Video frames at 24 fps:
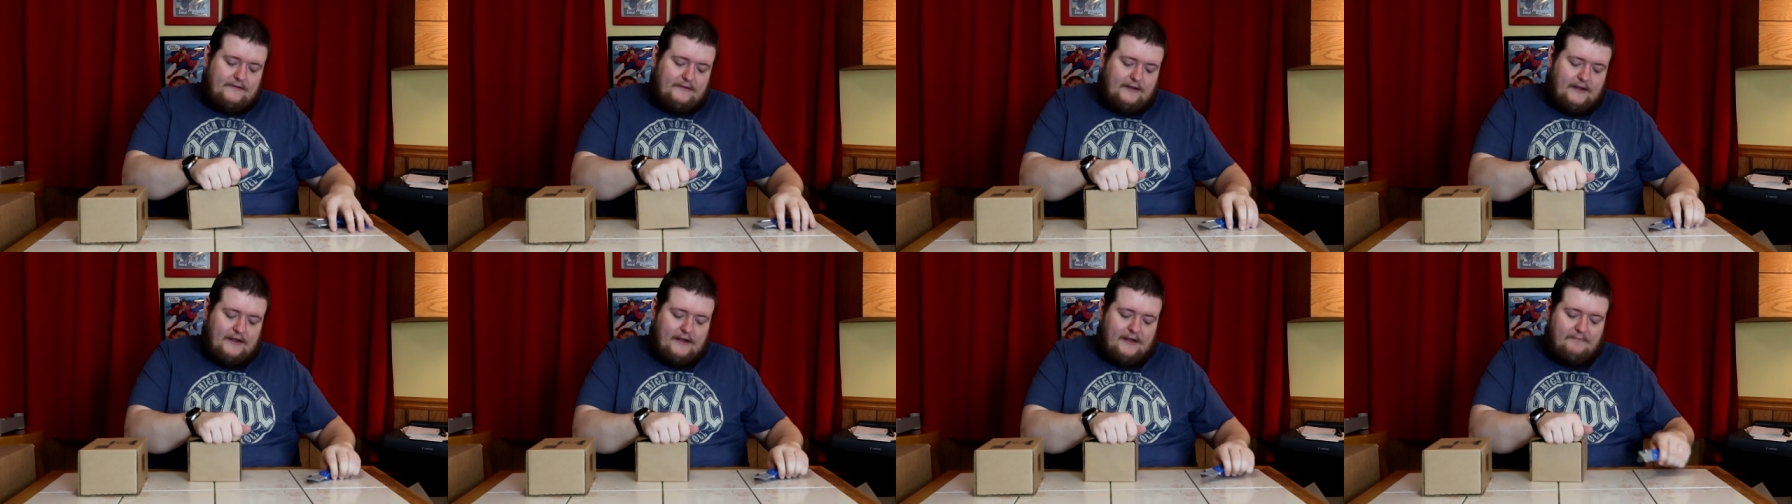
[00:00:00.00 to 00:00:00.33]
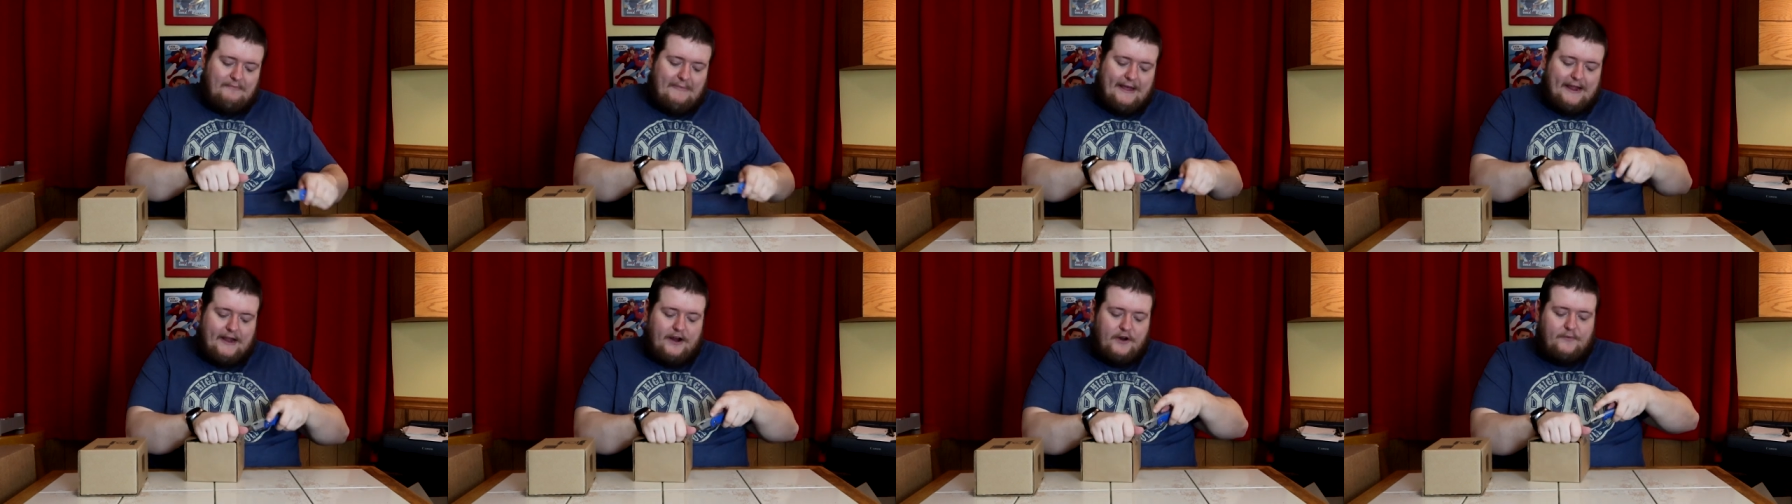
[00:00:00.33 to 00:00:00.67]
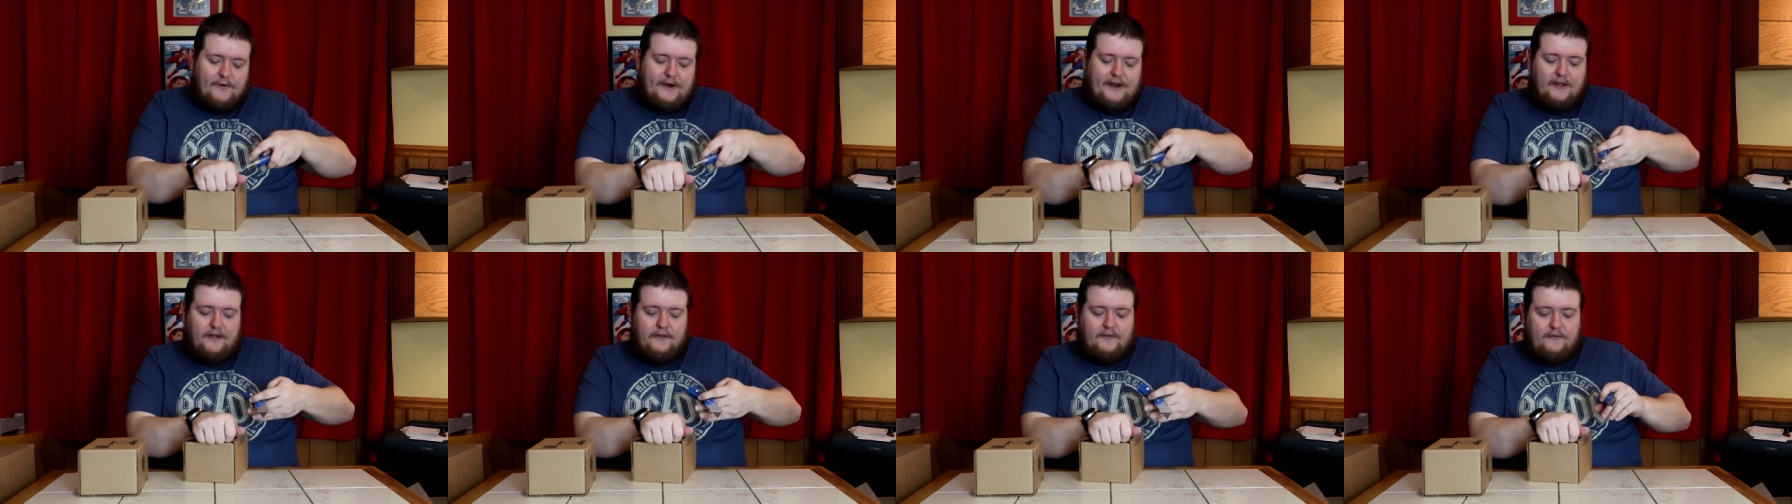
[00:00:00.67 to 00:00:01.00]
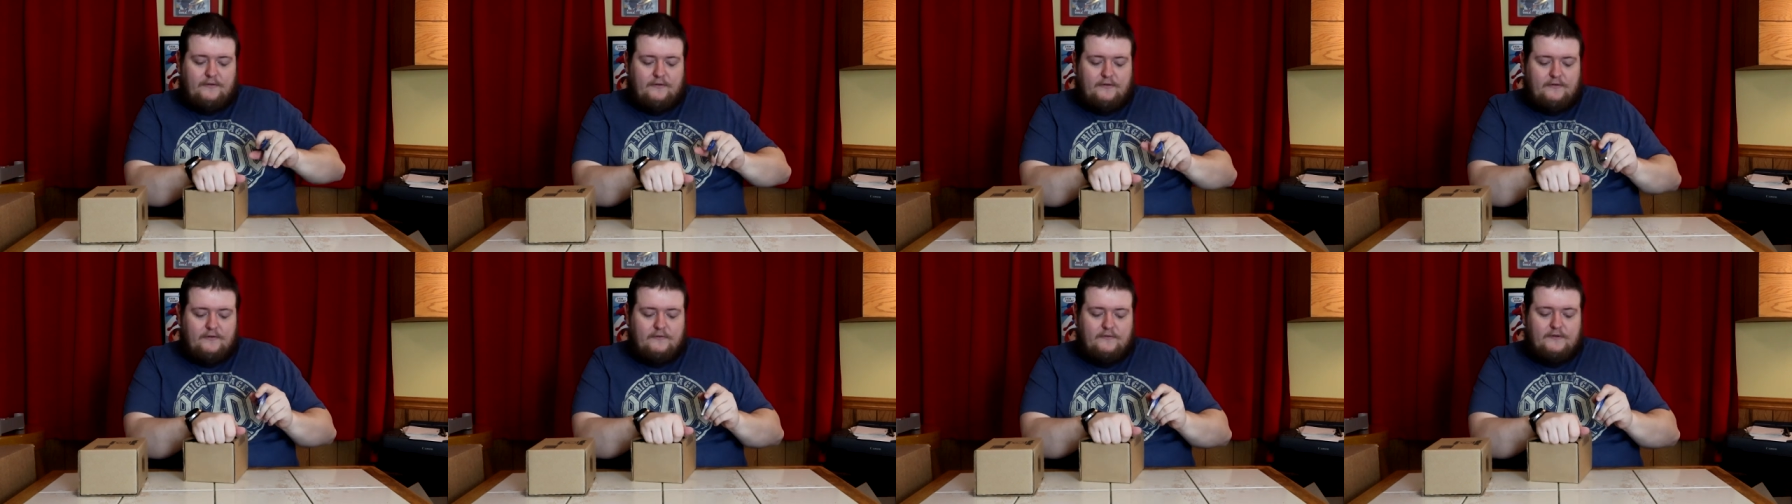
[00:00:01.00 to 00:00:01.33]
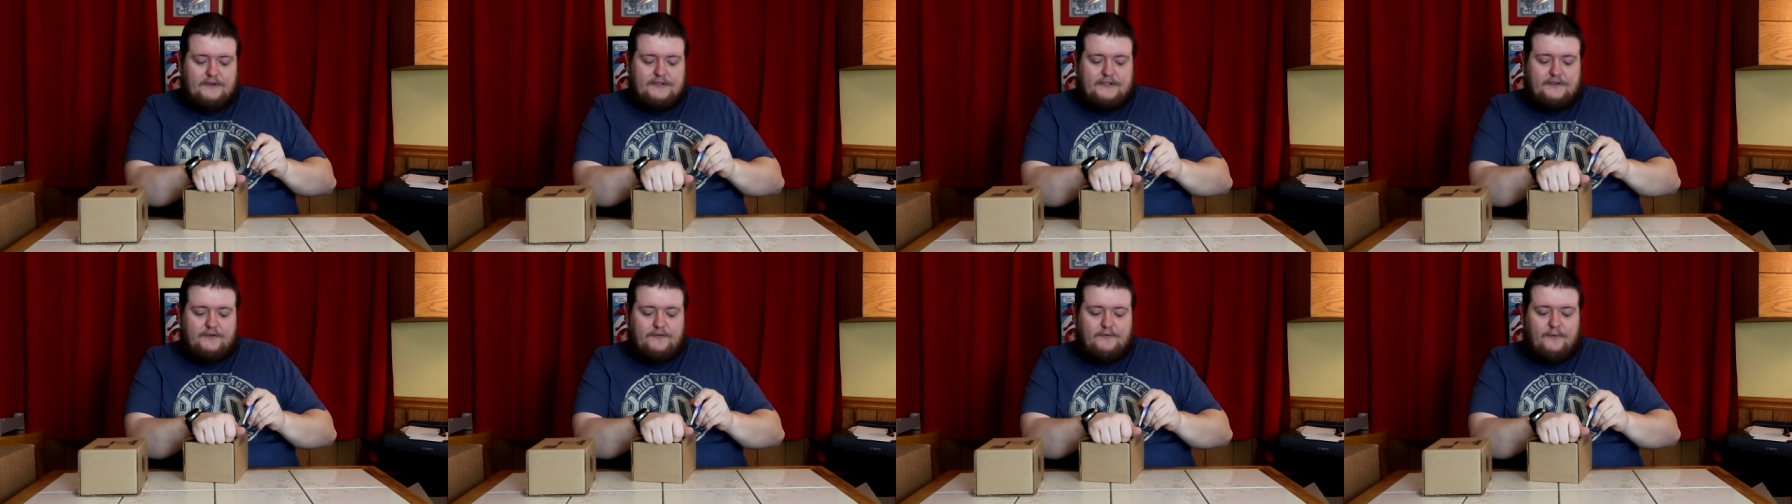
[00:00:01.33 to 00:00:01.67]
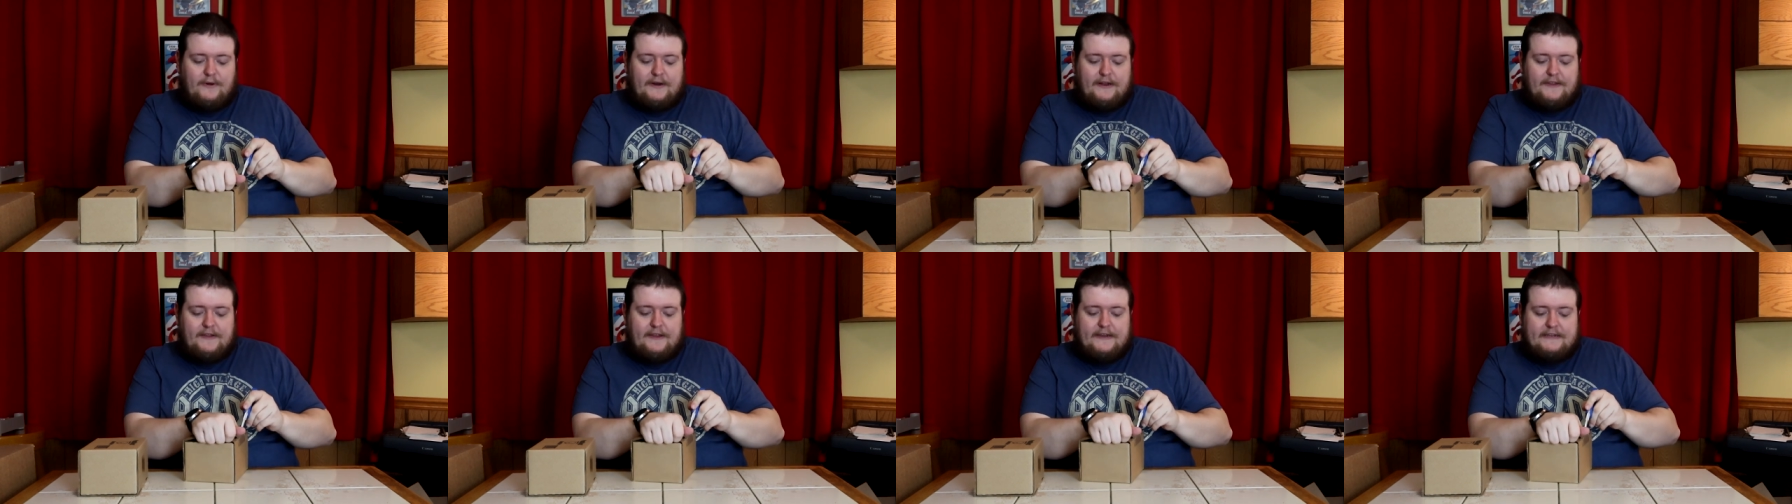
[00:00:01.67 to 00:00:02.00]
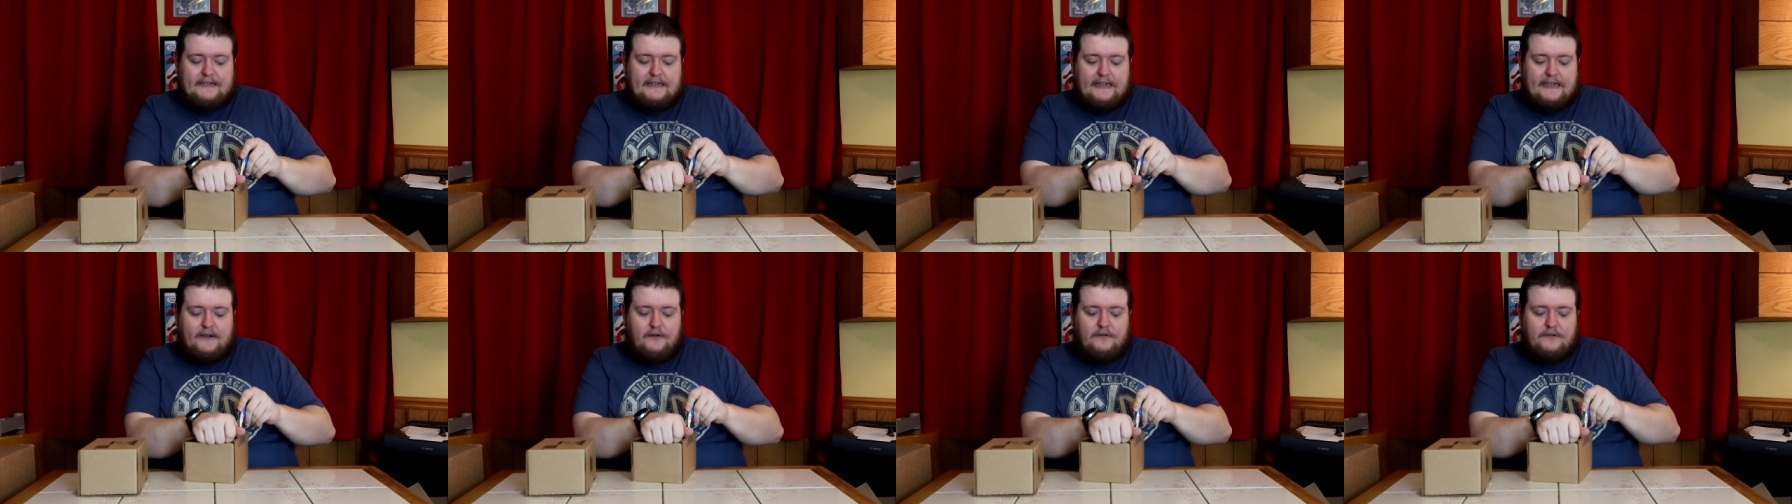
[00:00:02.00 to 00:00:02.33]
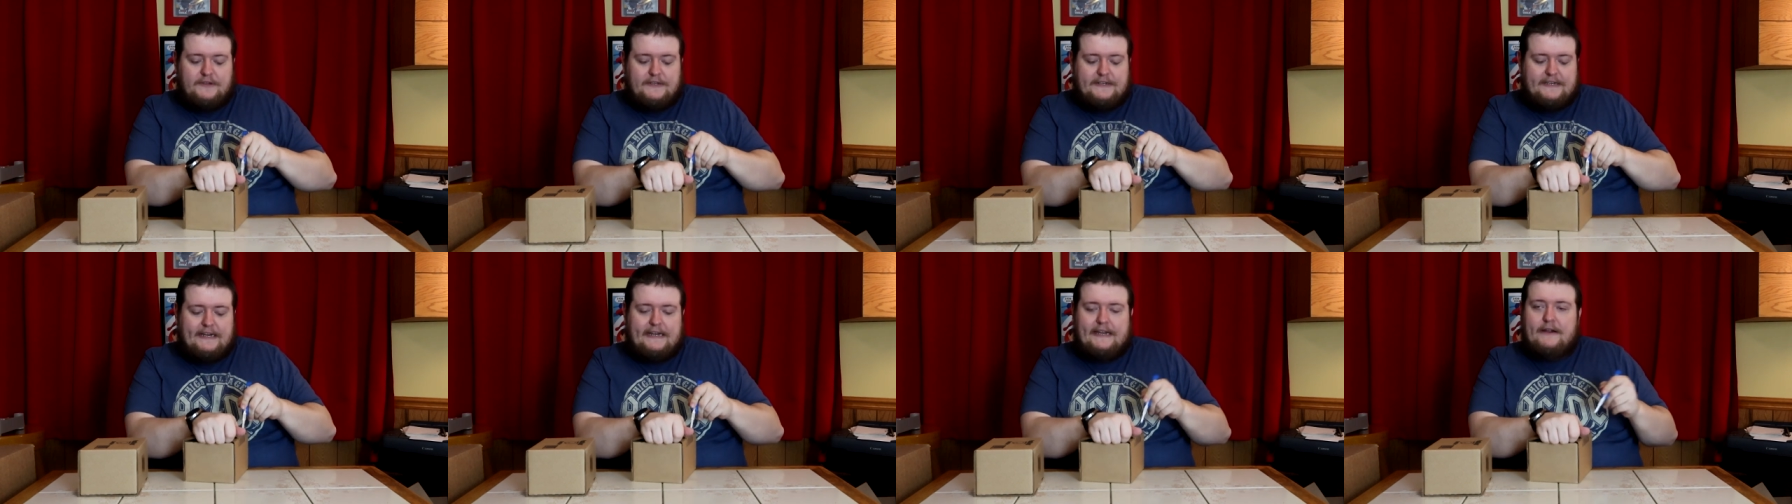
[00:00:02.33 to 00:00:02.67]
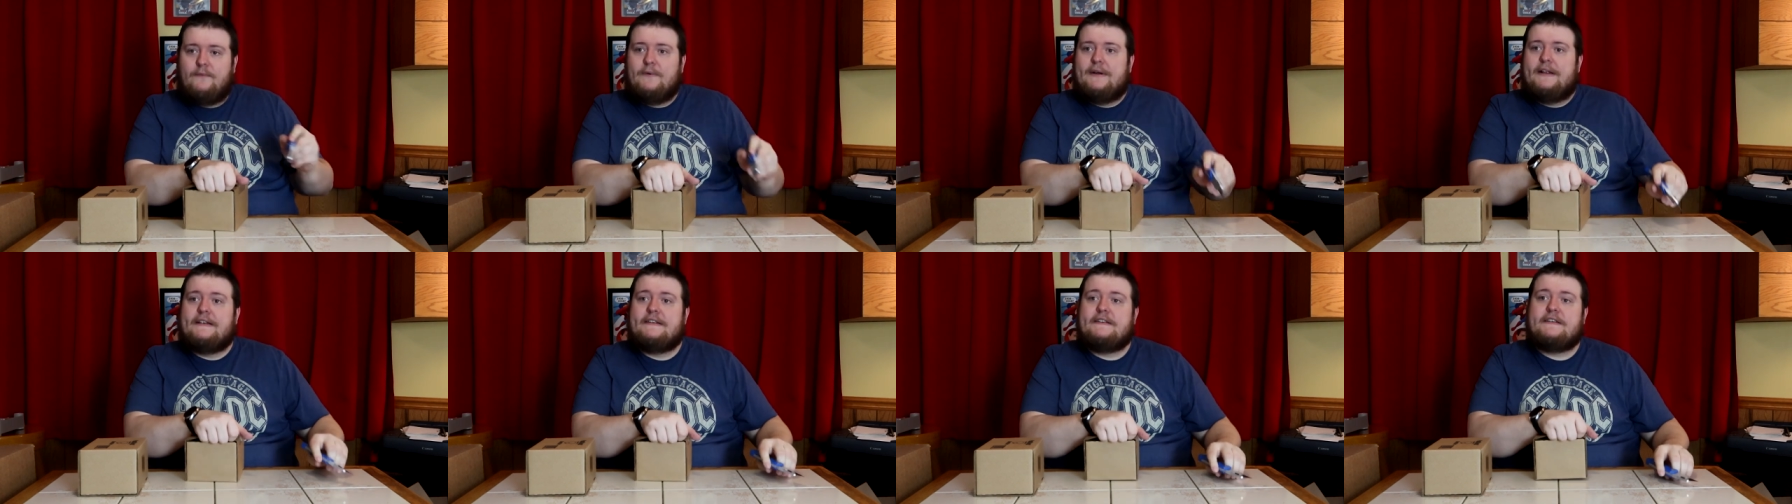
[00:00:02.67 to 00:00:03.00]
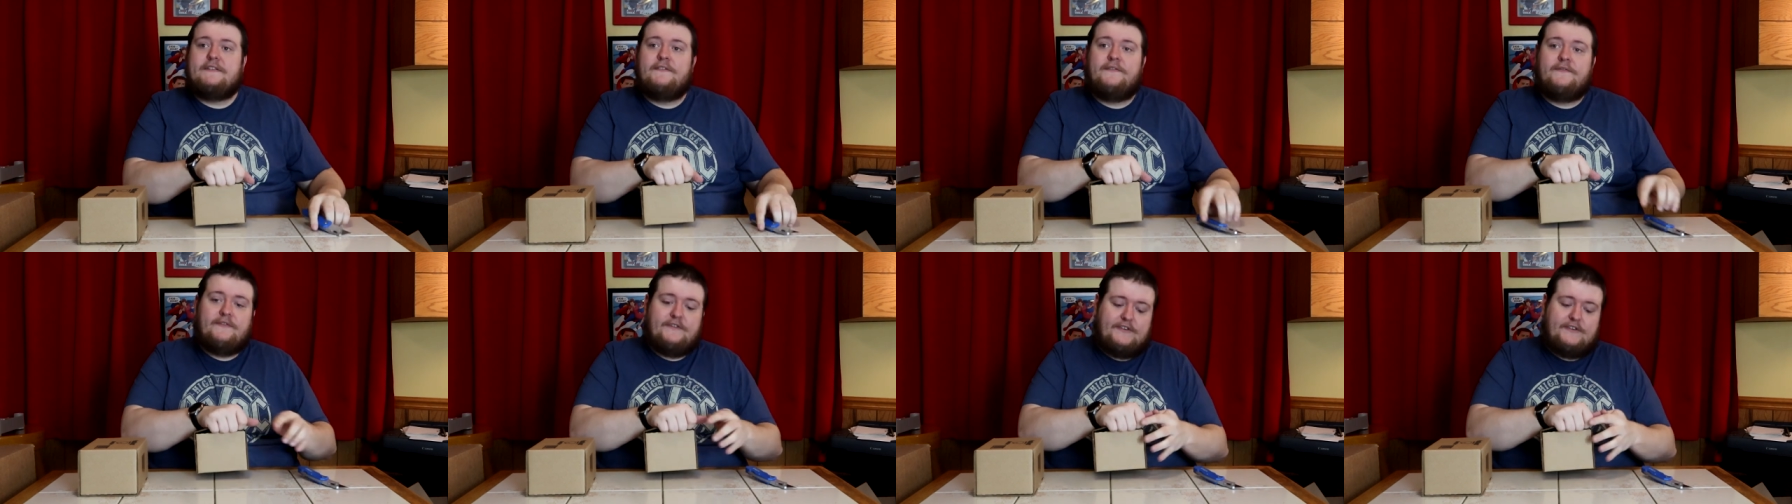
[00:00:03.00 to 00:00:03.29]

uh, Mega Grail was through one of these like golden ticket wins.